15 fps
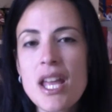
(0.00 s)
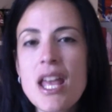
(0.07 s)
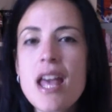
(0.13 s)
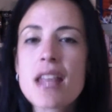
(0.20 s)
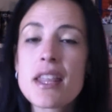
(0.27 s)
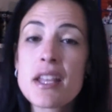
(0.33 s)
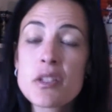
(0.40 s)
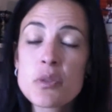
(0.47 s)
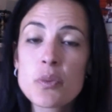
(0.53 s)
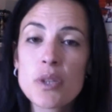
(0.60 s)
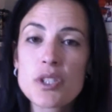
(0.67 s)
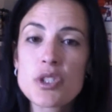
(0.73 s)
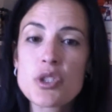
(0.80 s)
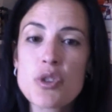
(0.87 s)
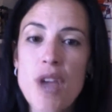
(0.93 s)
That's
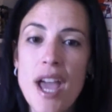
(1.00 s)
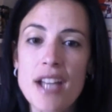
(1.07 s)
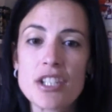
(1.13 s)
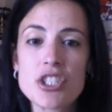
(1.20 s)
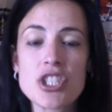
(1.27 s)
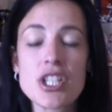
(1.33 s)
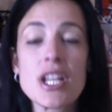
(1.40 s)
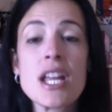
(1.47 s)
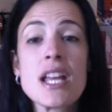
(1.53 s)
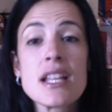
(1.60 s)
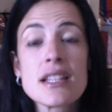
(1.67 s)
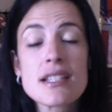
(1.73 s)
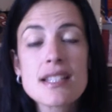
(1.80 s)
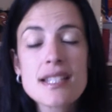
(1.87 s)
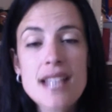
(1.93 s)
one strategy.
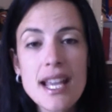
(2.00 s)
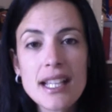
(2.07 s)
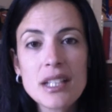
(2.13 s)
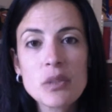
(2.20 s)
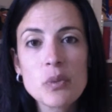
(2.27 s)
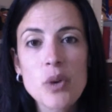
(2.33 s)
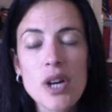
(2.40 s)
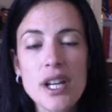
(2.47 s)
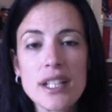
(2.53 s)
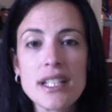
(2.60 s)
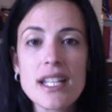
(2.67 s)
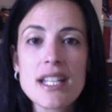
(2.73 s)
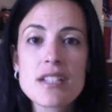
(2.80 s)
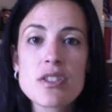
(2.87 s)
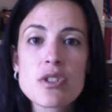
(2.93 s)
The second one
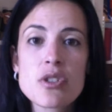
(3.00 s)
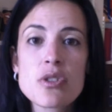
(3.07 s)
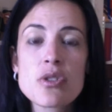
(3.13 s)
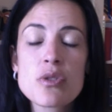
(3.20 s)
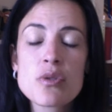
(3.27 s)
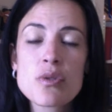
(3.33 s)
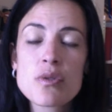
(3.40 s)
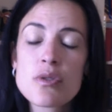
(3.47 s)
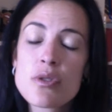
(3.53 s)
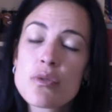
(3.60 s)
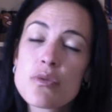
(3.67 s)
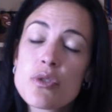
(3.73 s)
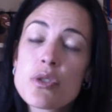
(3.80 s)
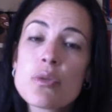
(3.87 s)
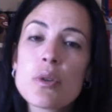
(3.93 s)
is to
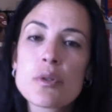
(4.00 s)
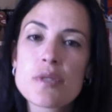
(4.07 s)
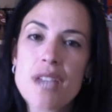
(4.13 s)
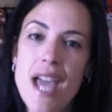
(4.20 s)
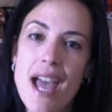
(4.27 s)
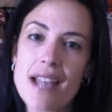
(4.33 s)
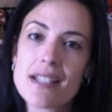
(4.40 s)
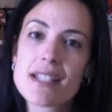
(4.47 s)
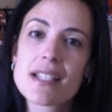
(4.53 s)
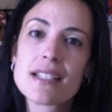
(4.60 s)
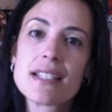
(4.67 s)
duotask.